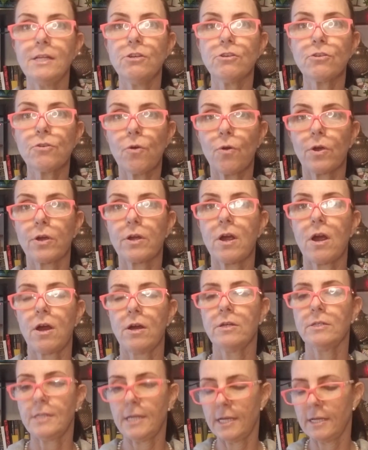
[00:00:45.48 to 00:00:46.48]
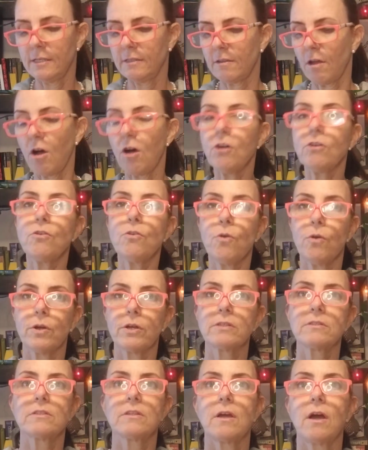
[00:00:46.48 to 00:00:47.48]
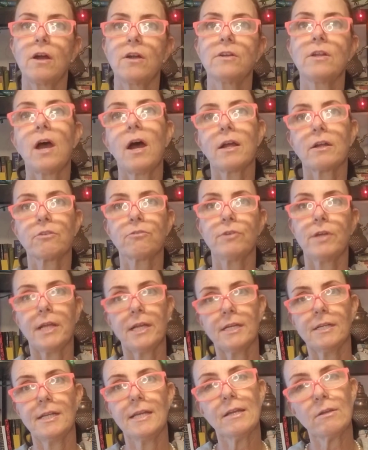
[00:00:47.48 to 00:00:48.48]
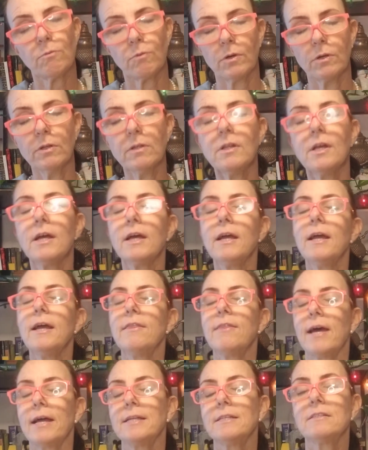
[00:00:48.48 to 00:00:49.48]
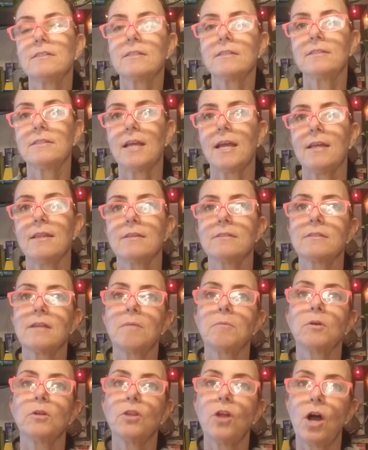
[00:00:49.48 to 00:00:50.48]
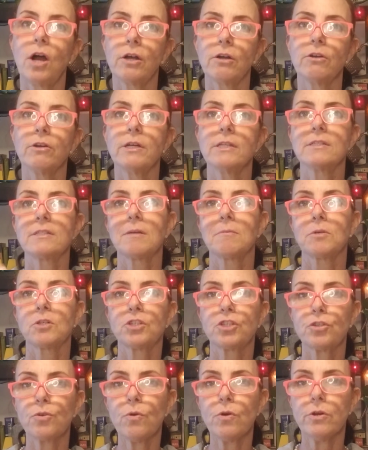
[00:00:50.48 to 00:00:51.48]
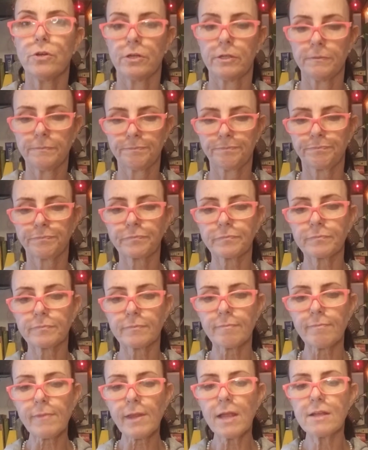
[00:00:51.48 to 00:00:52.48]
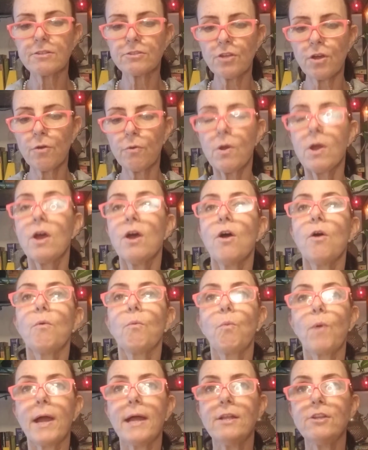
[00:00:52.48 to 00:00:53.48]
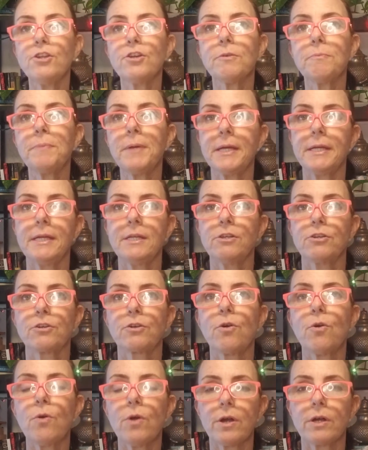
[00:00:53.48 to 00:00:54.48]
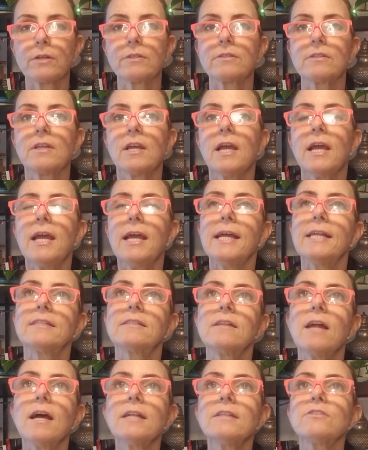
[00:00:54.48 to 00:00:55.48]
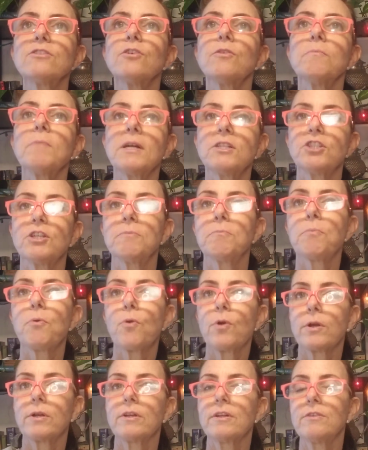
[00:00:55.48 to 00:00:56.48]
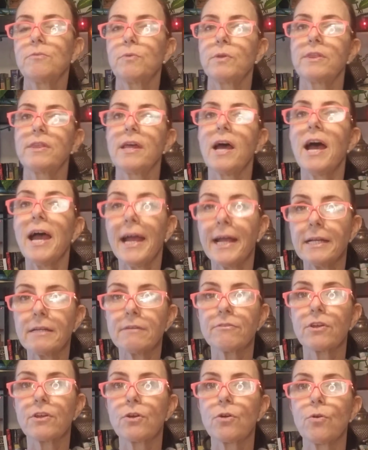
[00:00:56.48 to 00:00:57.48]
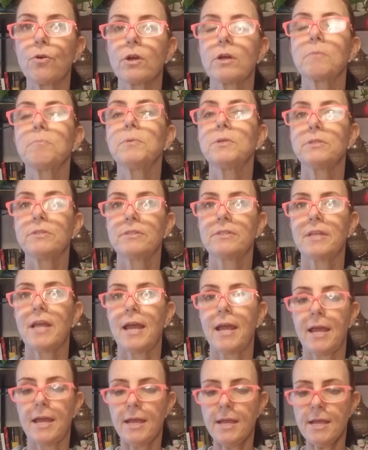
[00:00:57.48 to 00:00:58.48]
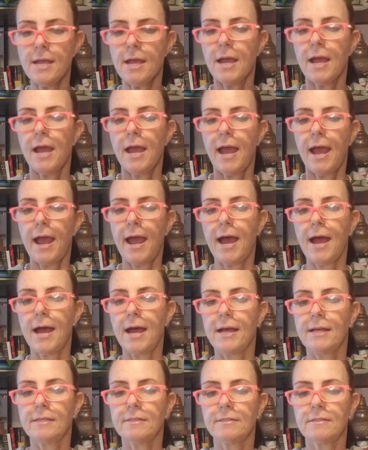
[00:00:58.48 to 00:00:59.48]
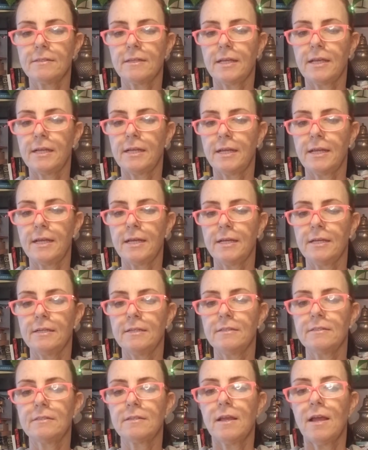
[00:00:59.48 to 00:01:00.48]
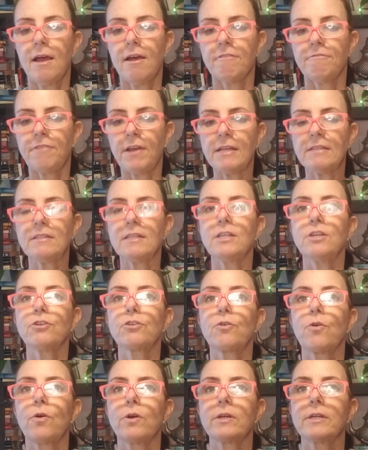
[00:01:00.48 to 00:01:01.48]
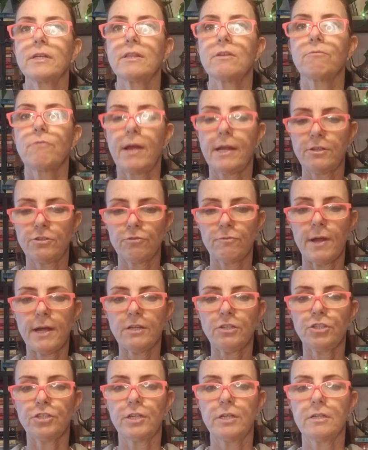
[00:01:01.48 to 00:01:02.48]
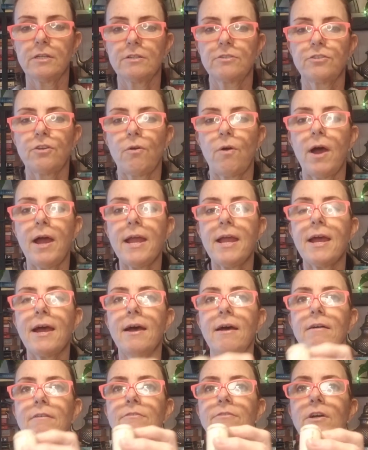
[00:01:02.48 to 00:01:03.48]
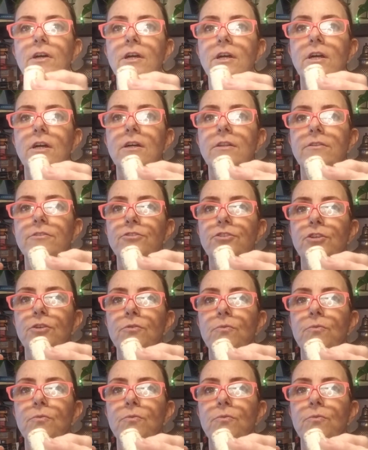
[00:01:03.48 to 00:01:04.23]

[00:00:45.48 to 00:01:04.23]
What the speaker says: your cork heart is all corks are not created equal. That is to say that some are longer and some are shorter. So when you're picking your corks, it's not so much important with the height of the cork per se, as it is facing your cork in the right direction. So I have 2